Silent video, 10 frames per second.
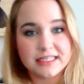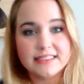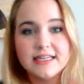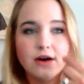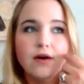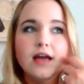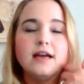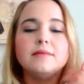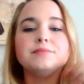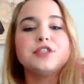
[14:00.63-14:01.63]
So
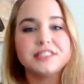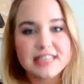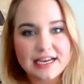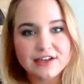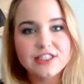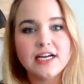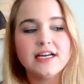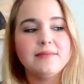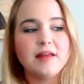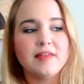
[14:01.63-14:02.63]
just take your
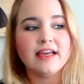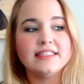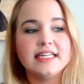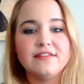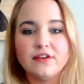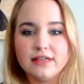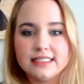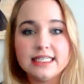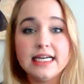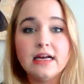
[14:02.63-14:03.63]
time. And I said, if you need
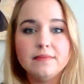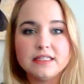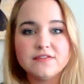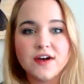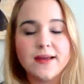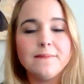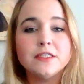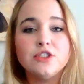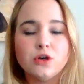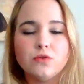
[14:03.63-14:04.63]
to get up, that's fine, but
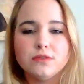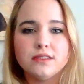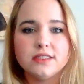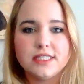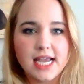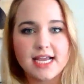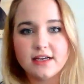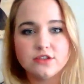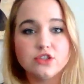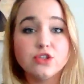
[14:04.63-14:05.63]
don't take
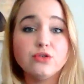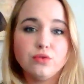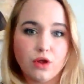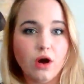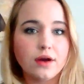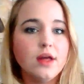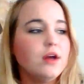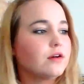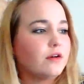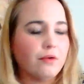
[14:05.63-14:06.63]
too long.
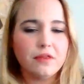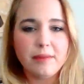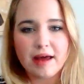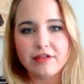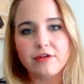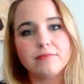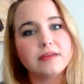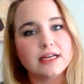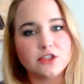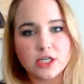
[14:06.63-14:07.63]
Go to the bathroom,
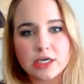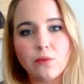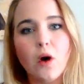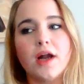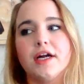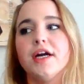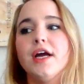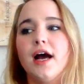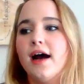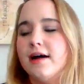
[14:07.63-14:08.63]
get a drink of water,
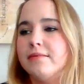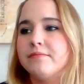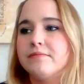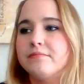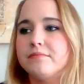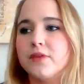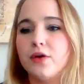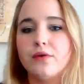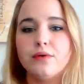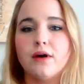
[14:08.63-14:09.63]

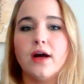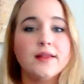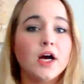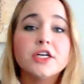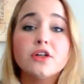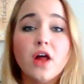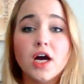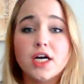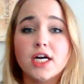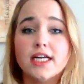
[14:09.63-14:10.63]
go unlock your
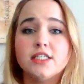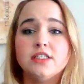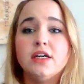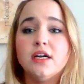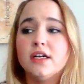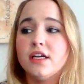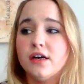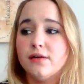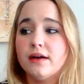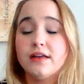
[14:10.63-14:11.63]
locker, and
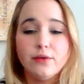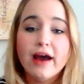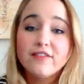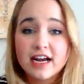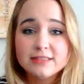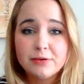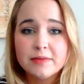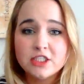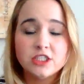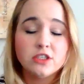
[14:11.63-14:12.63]
you have to ask
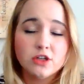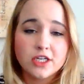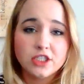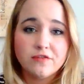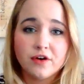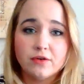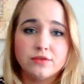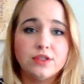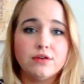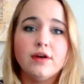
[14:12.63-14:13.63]
permission to look at your phone.
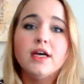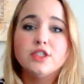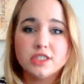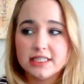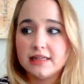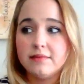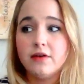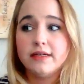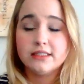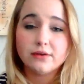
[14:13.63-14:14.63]
So just let them know,
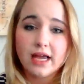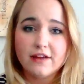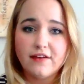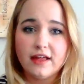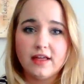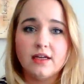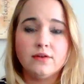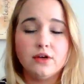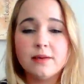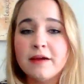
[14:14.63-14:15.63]
is it okay if I,
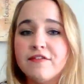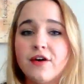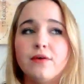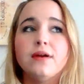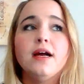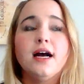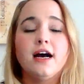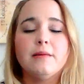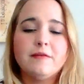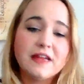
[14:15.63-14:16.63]
look at my phone?
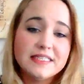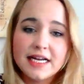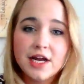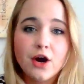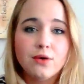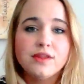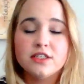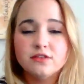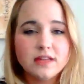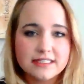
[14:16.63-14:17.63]
If they say no,
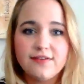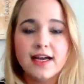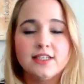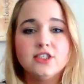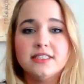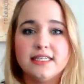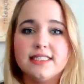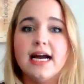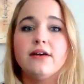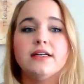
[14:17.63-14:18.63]
then that's fine. Just sit
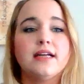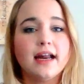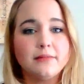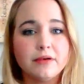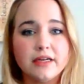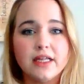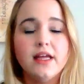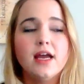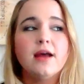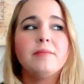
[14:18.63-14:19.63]
down and kind of breathe,
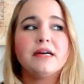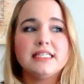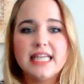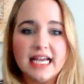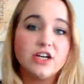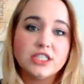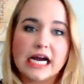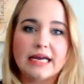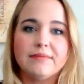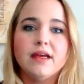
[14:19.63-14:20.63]
but take your
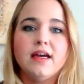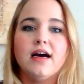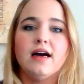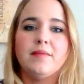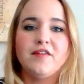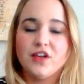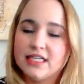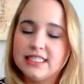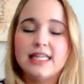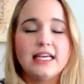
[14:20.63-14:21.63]
time. If you need
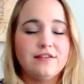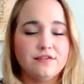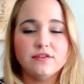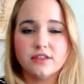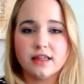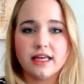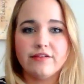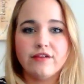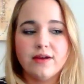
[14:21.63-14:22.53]
to leave, leave.